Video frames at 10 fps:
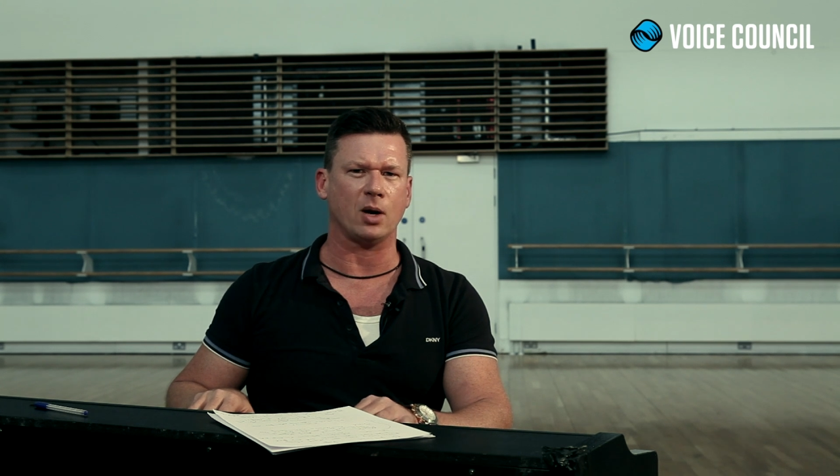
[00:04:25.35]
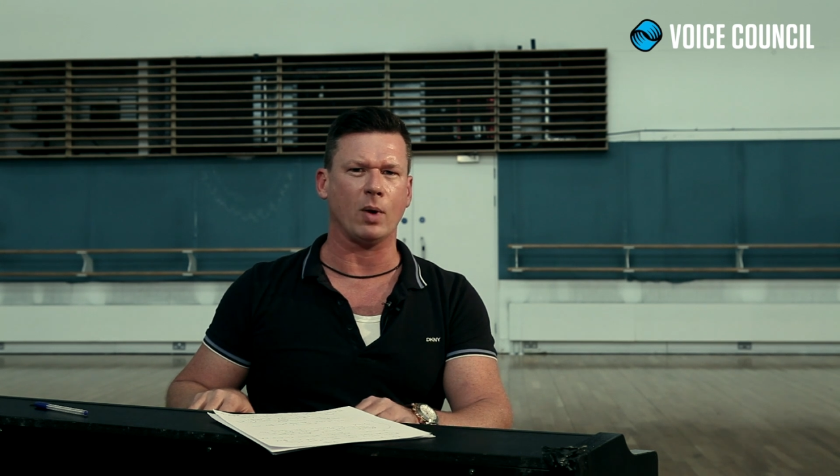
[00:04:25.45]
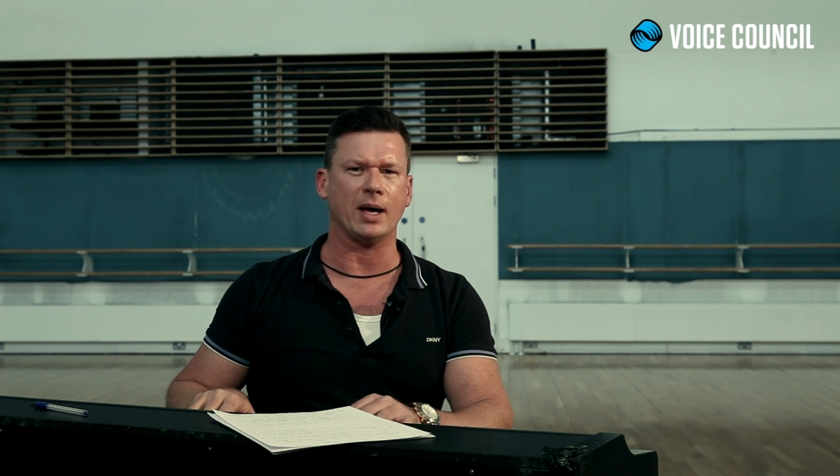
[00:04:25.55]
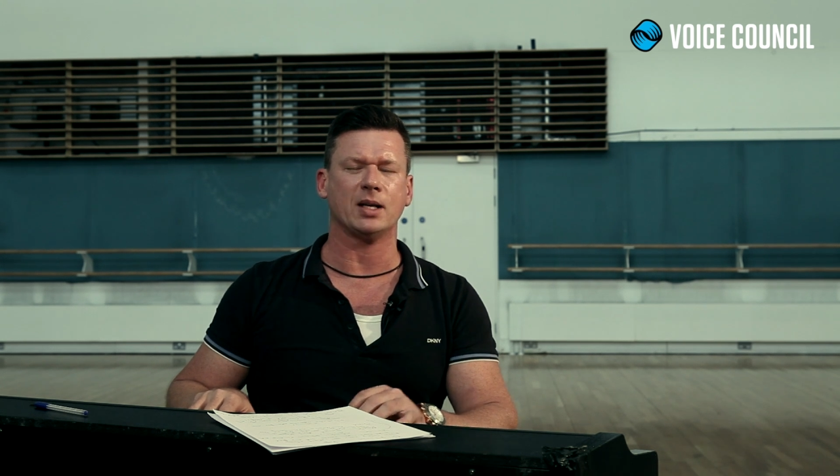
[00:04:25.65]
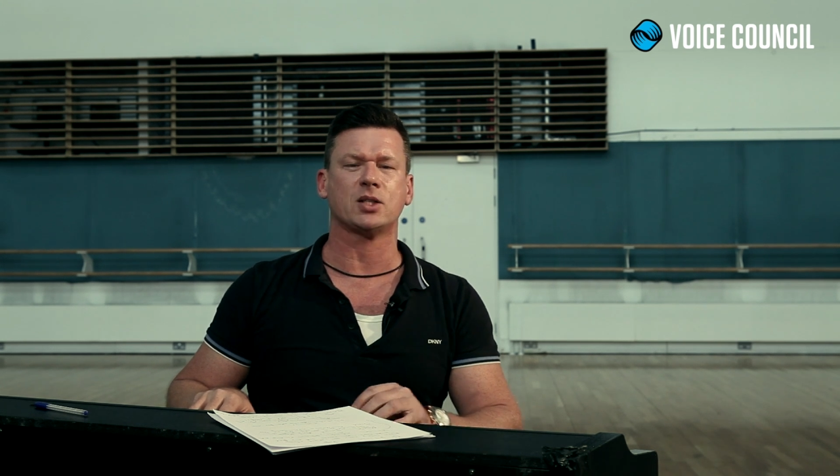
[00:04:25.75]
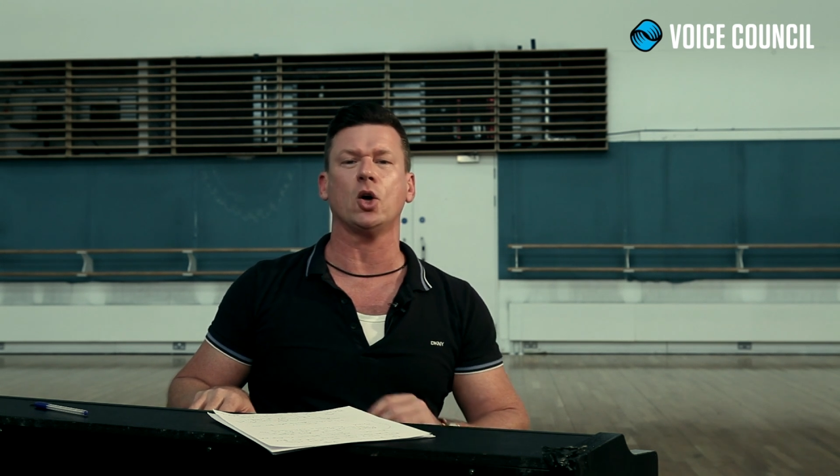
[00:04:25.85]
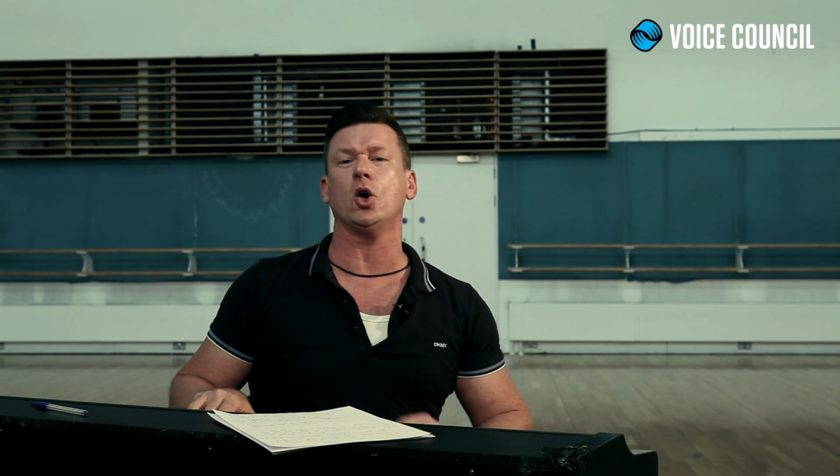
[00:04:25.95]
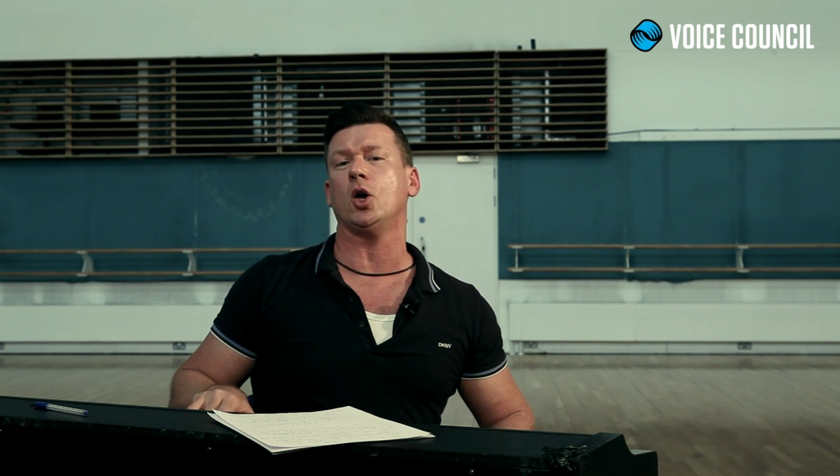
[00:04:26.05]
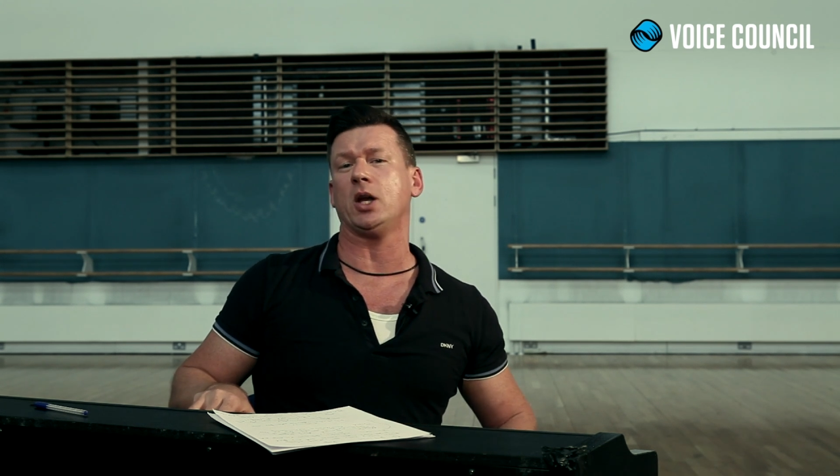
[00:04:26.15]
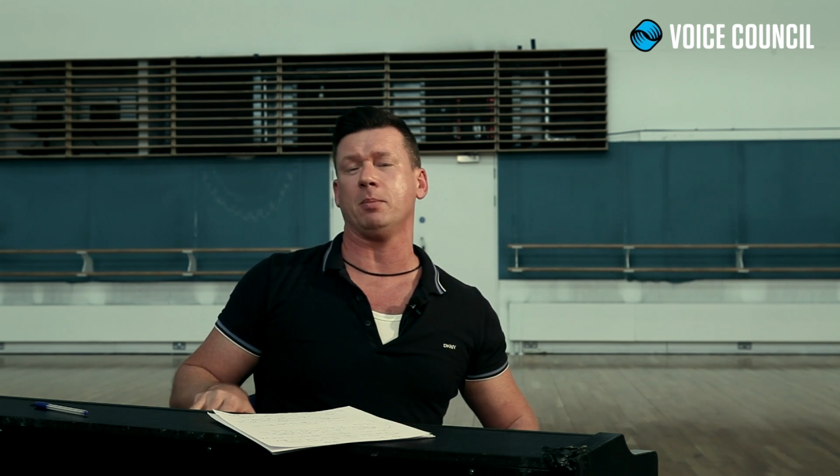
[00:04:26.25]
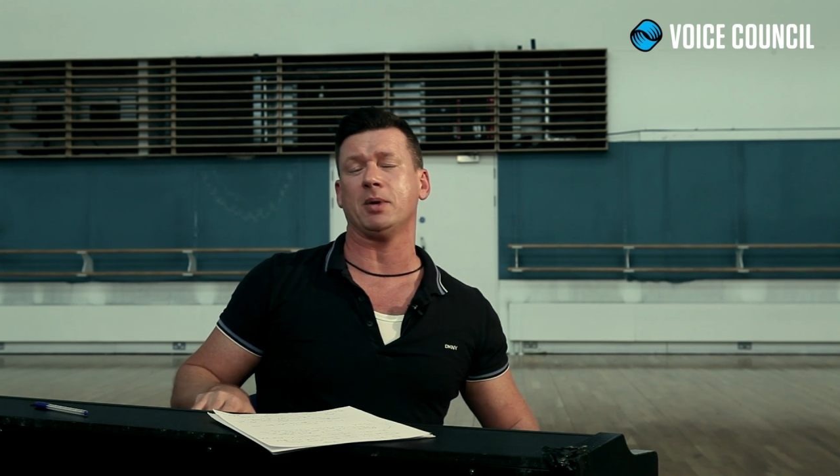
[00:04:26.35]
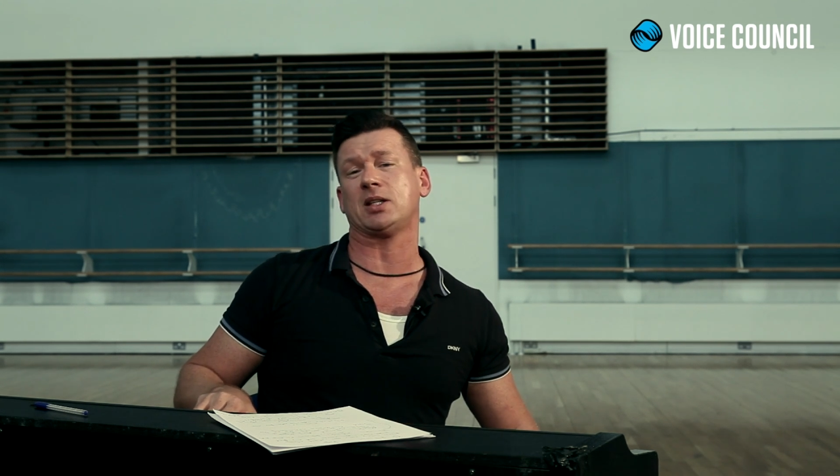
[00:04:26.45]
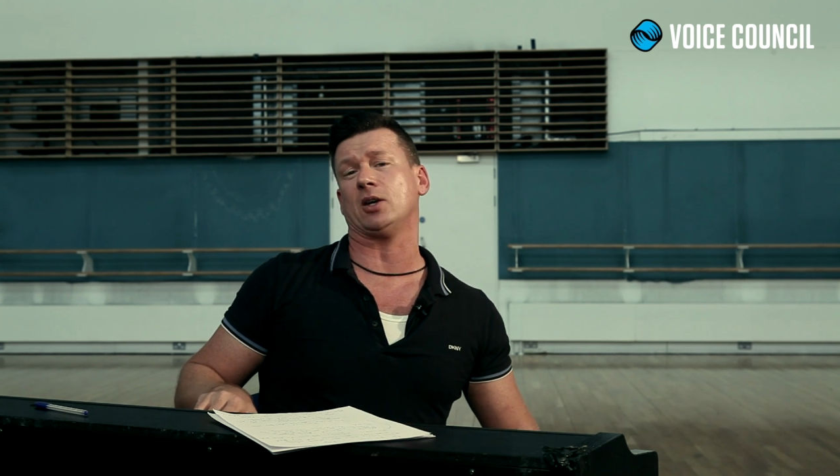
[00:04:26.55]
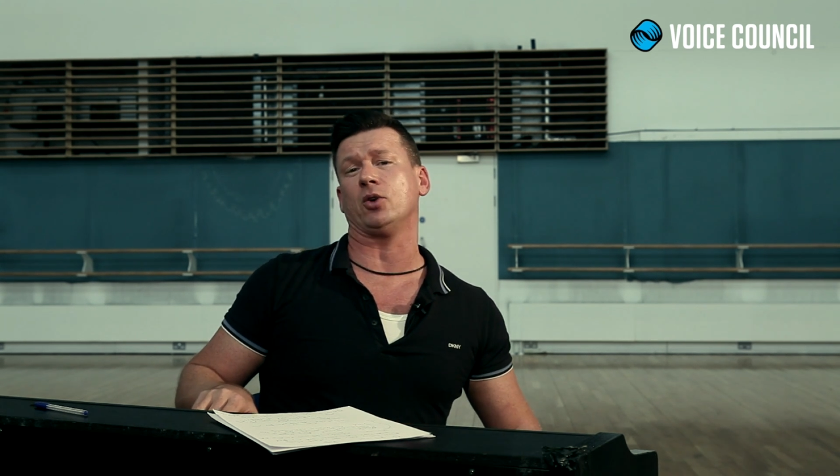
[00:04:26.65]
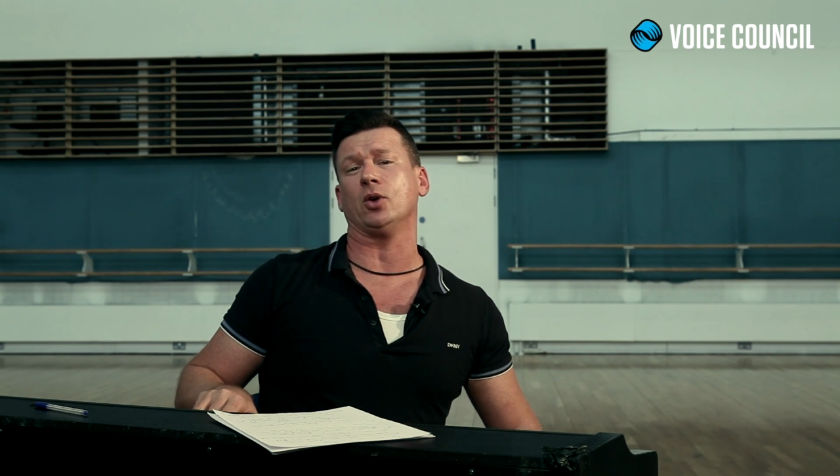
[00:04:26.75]
a way in his earlier
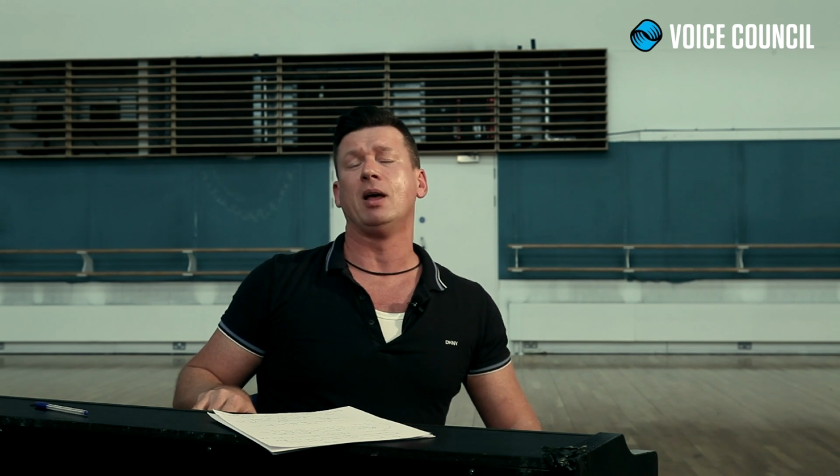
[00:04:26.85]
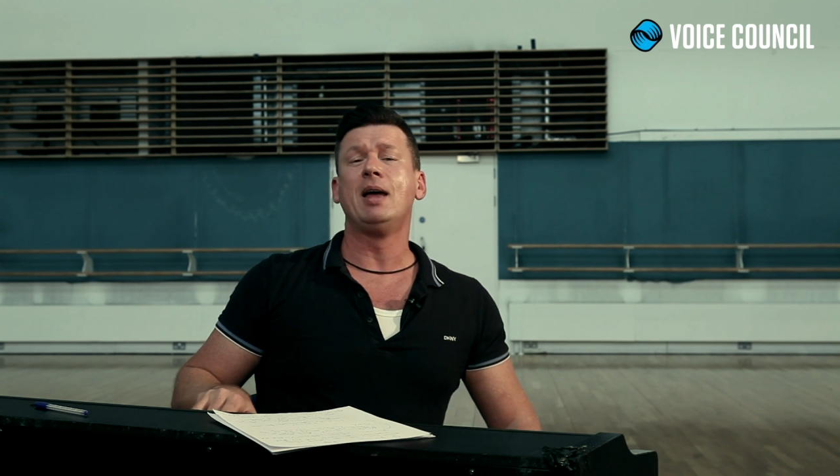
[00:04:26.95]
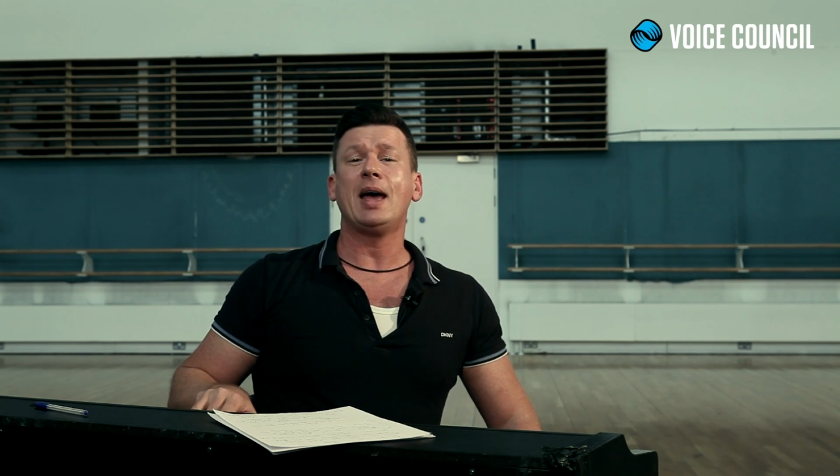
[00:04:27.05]
material.